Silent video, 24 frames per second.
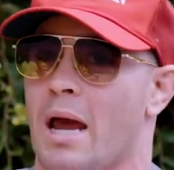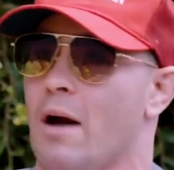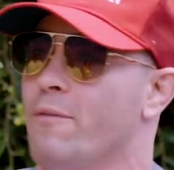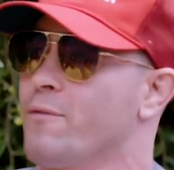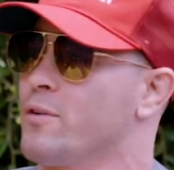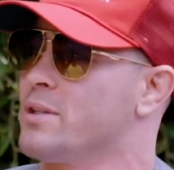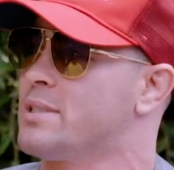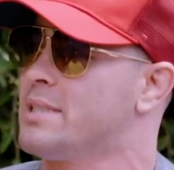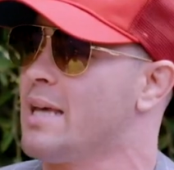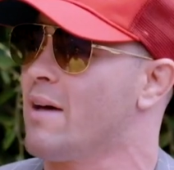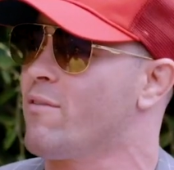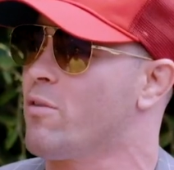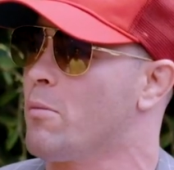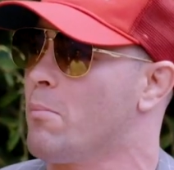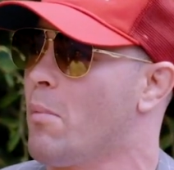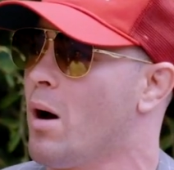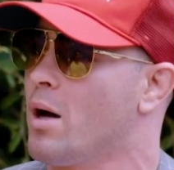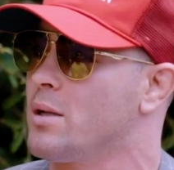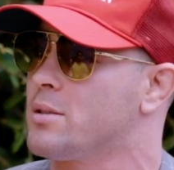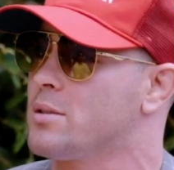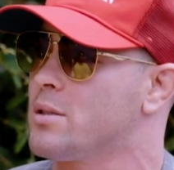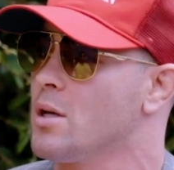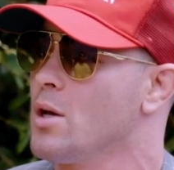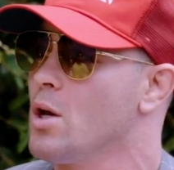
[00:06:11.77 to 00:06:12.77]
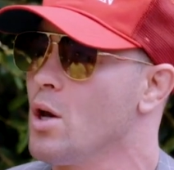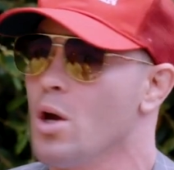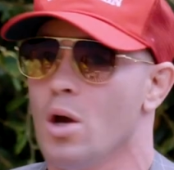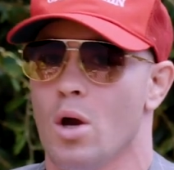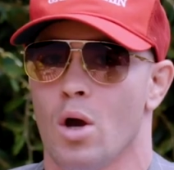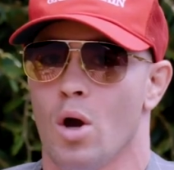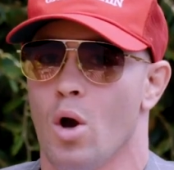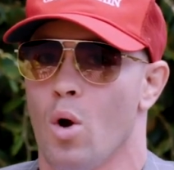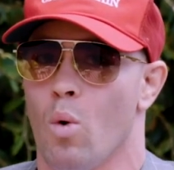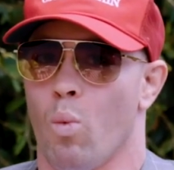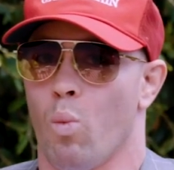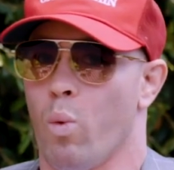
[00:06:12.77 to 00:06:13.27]
been out for seven months.
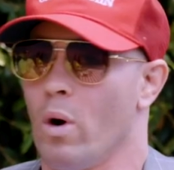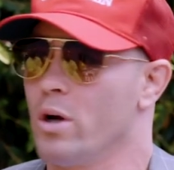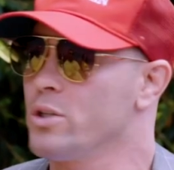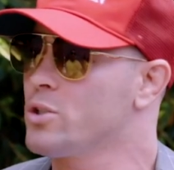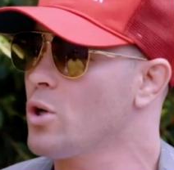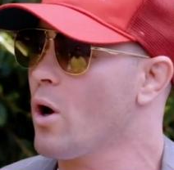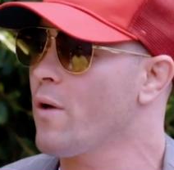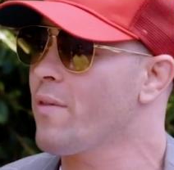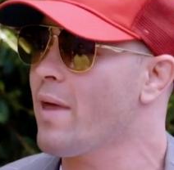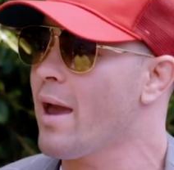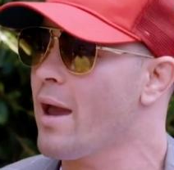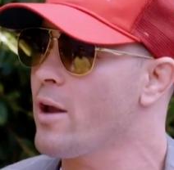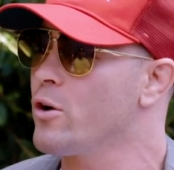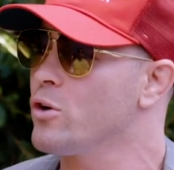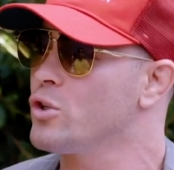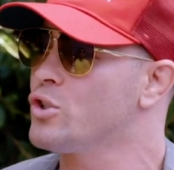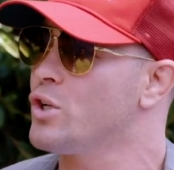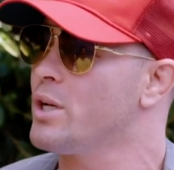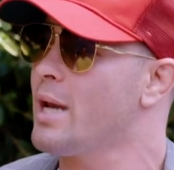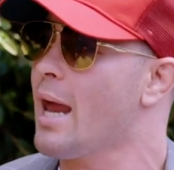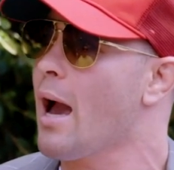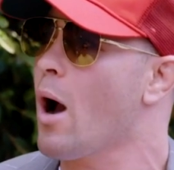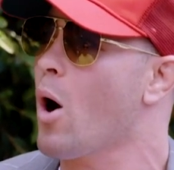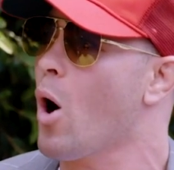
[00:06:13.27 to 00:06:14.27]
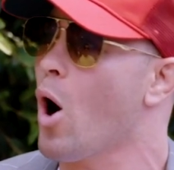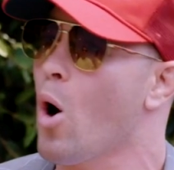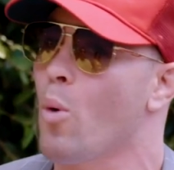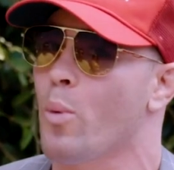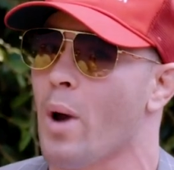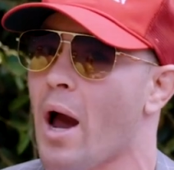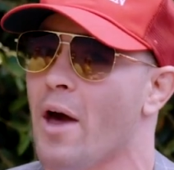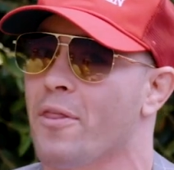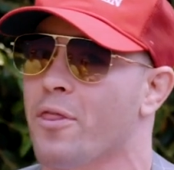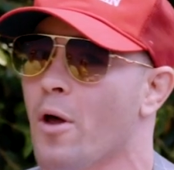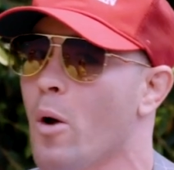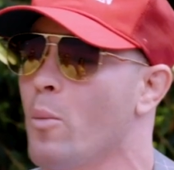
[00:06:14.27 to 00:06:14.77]
Where's all that energy now?
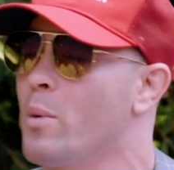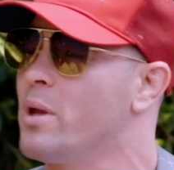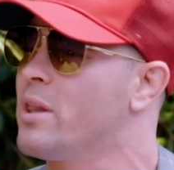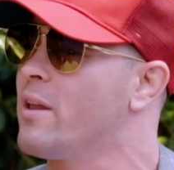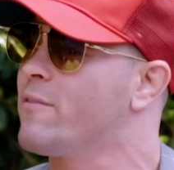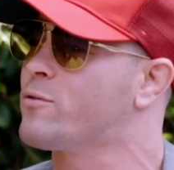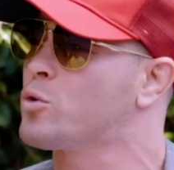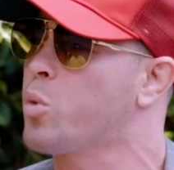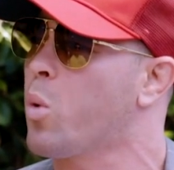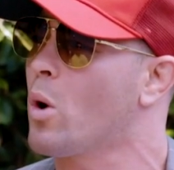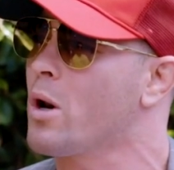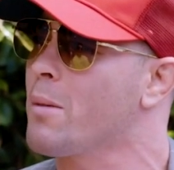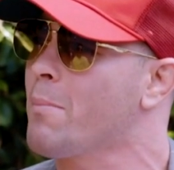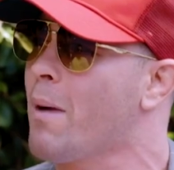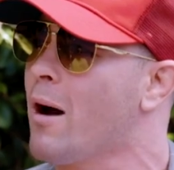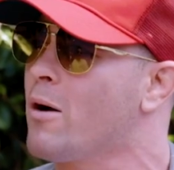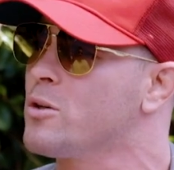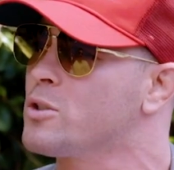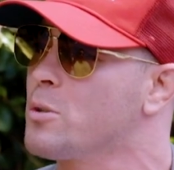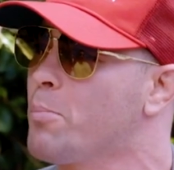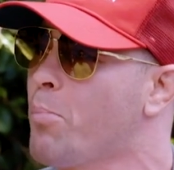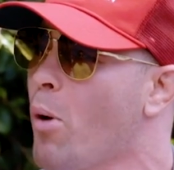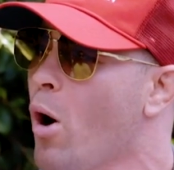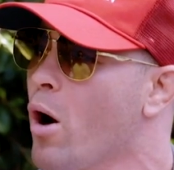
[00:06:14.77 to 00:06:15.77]
Oh, I thought we lived twenty miles